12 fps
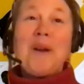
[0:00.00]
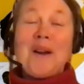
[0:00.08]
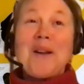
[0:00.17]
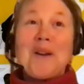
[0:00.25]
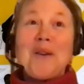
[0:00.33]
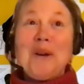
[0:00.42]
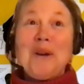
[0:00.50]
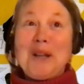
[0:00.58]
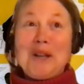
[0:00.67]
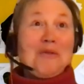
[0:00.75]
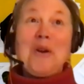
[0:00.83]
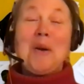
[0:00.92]
I can really
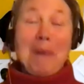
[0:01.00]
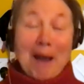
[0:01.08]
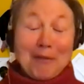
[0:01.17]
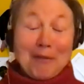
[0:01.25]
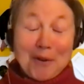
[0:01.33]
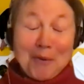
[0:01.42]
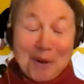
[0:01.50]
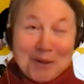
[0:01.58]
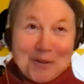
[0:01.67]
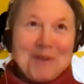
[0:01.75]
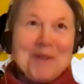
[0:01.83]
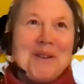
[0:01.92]
confirm, having
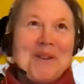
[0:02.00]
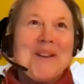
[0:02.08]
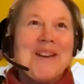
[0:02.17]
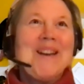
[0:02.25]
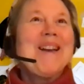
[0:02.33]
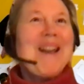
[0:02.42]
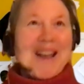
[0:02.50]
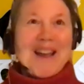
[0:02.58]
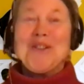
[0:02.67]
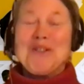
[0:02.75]
worked with you. It